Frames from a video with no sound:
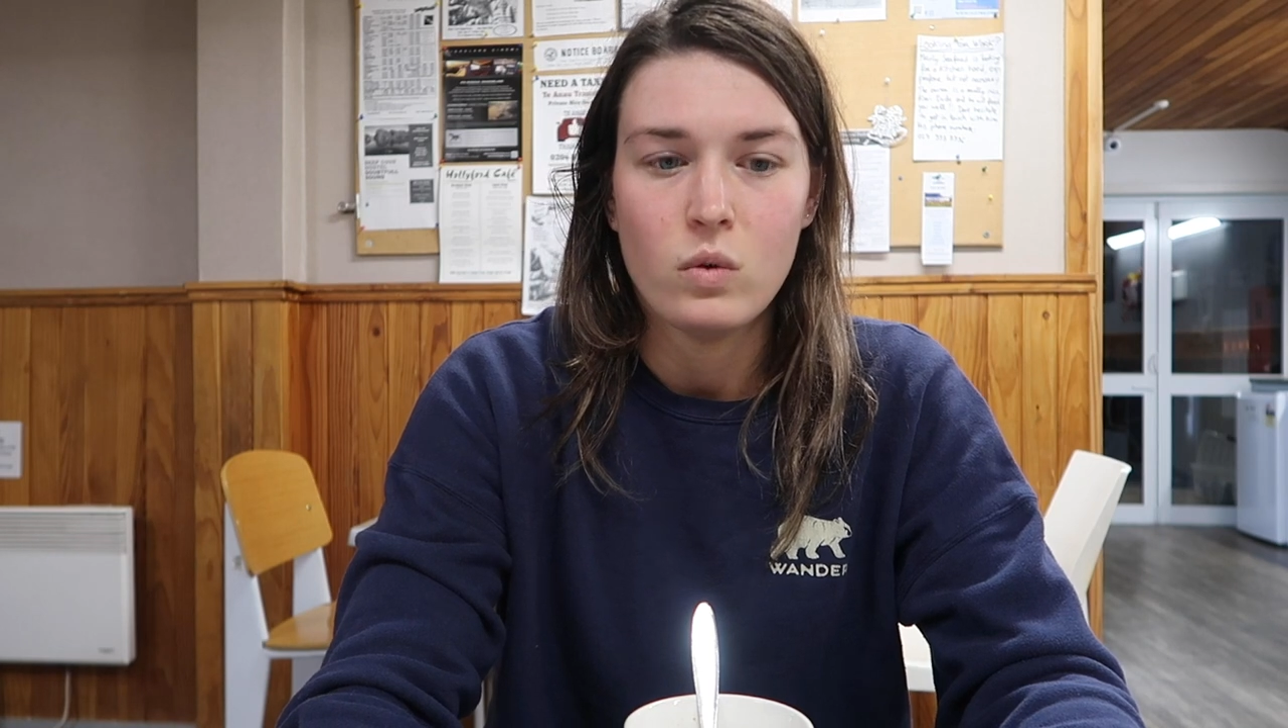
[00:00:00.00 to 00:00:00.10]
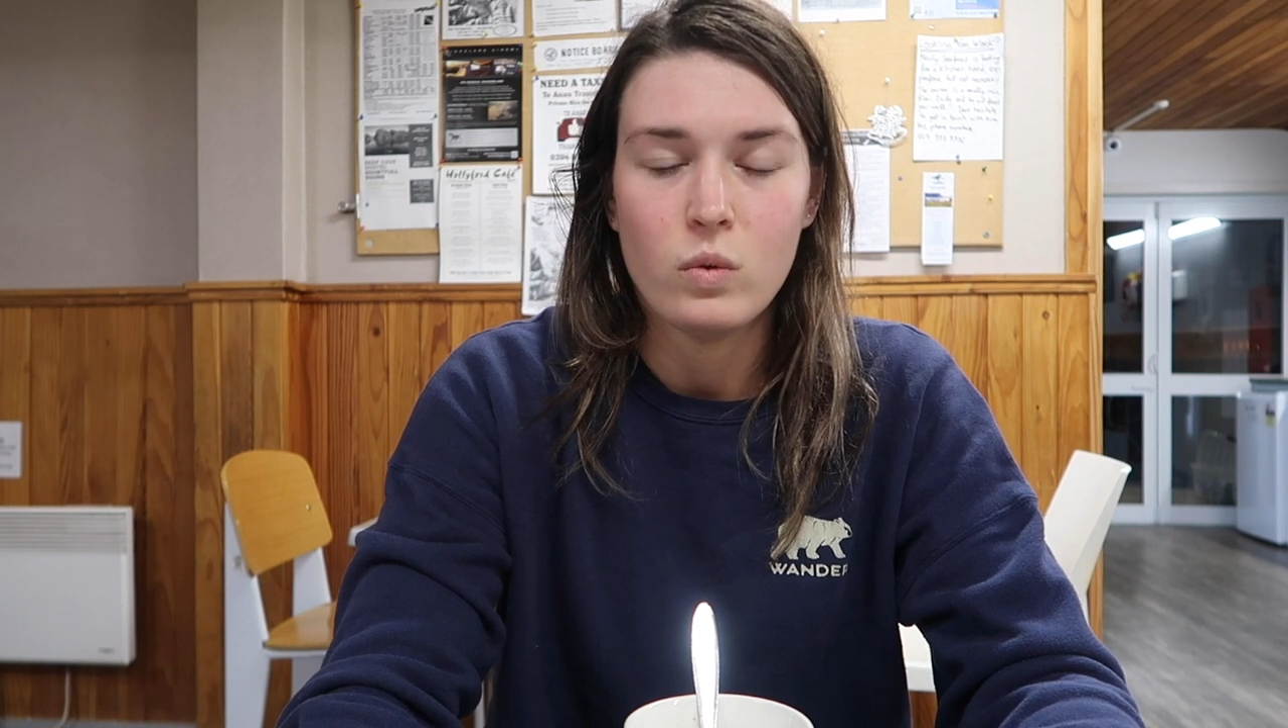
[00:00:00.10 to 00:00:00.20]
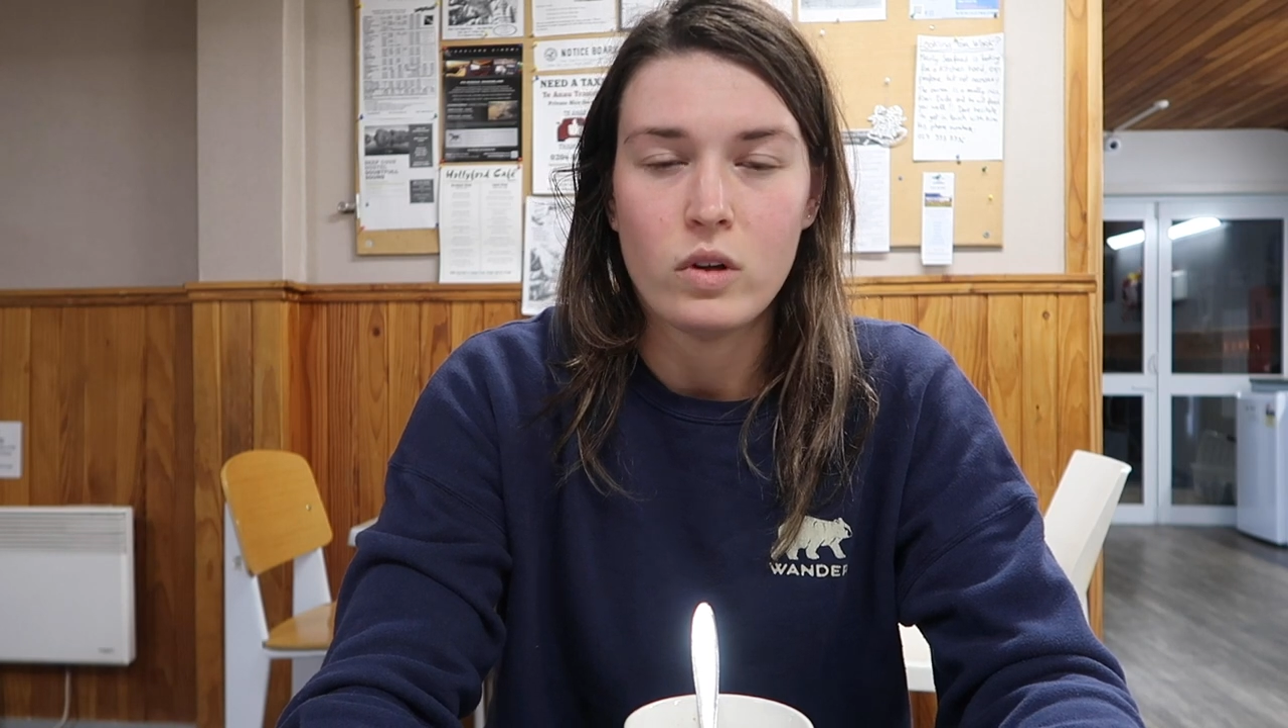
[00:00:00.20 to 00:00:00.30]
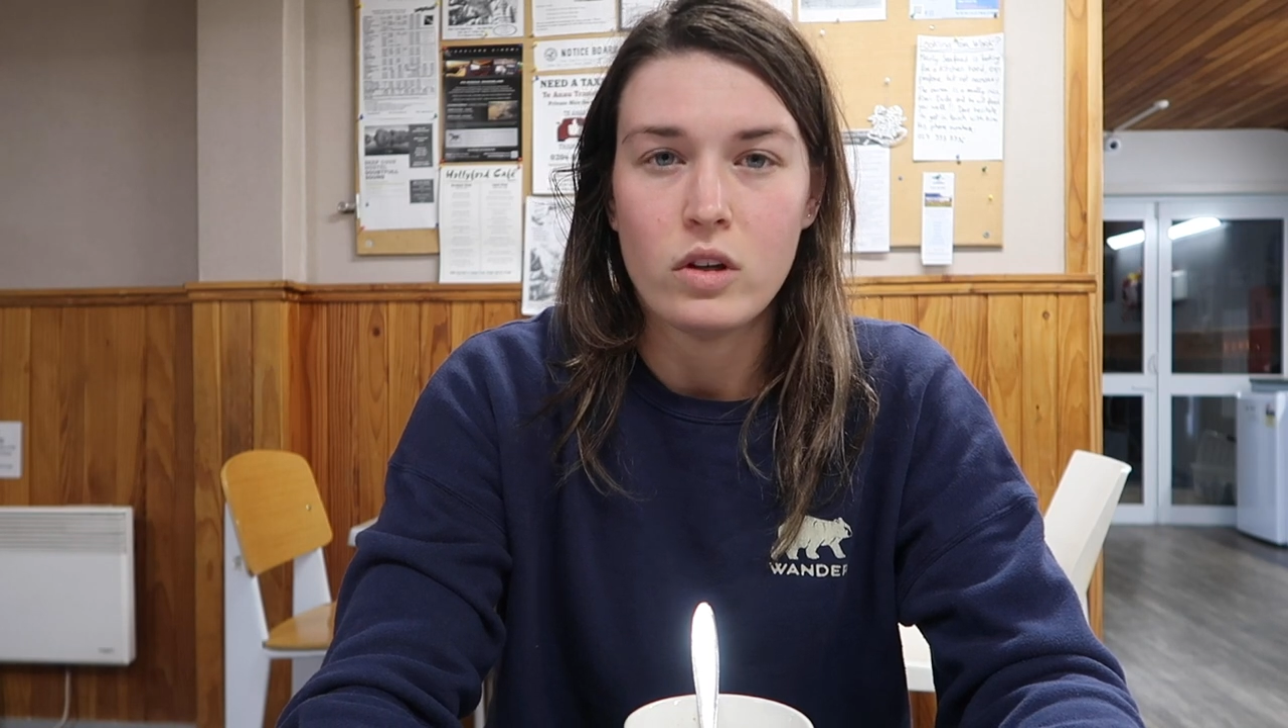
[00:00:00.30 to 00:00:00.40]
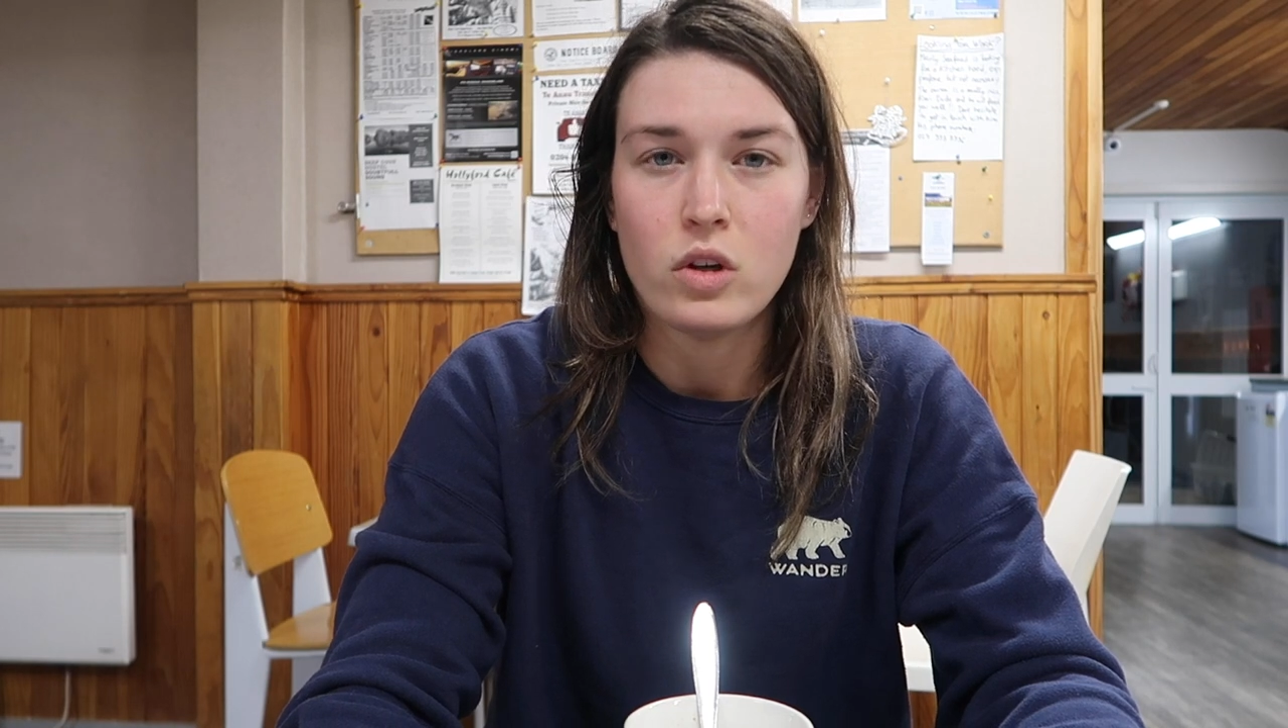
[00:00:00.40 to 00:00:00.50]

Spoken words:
really